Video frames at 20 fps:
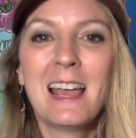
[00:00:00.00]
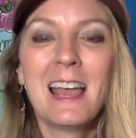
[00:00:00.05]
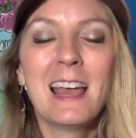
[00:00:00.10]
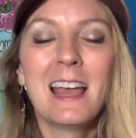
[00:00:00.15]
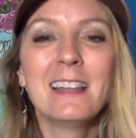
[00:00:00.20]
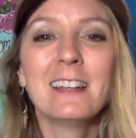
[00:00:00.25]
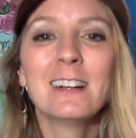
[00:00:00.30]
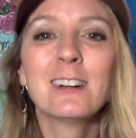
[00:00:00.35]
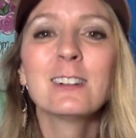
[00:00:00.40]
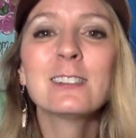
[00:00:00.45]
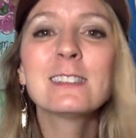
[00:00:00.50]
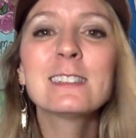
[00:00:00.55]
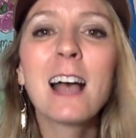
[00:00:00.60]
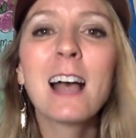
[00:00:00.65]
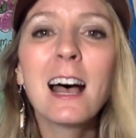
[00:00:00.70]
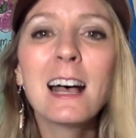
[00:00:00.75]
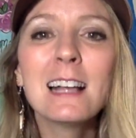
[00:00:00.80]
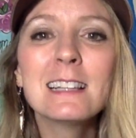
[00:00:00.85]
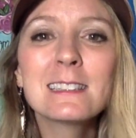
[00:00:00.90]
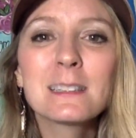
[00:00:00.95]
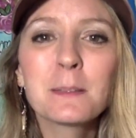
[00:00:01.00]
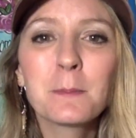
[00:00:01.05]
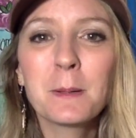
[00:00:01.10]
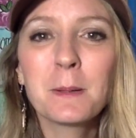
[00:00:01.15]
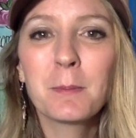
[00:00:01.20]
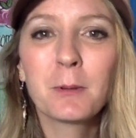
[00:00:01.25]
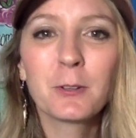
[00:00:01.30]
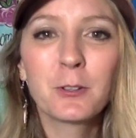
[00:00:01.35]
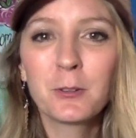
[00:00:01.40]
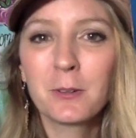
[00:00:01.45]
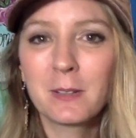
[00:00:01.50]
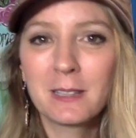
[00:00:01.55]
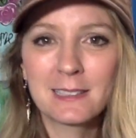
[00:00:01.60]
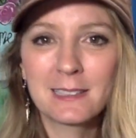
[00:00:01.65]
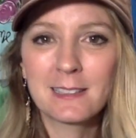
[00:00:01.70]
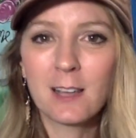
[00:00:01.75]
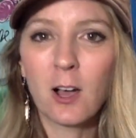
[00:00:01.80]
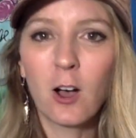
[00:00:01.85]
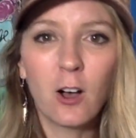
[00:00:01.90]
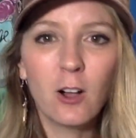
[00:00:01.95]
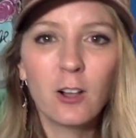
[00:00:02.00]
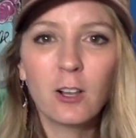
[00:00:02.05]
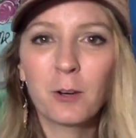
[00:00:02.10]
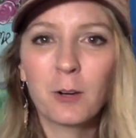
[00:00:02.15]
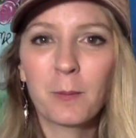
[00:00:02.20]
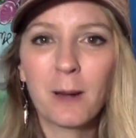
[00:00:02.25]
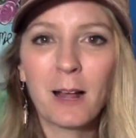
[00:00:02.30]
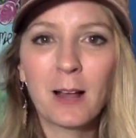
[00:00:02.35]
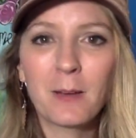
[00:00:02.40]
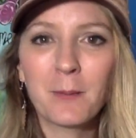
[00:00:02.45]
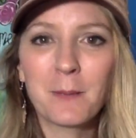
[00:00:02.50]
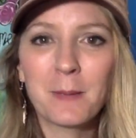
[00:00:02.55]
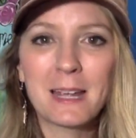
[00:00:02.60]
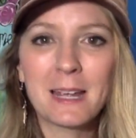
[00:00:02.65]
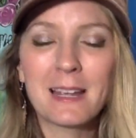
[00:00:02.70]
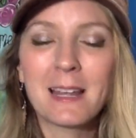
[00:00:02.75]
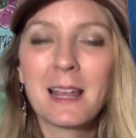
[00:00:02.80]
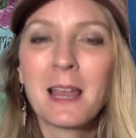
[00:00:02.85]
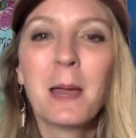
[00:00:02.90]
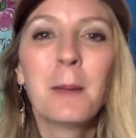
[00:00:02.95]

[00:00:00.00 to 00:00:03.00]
and there are tons of people doing this all around me,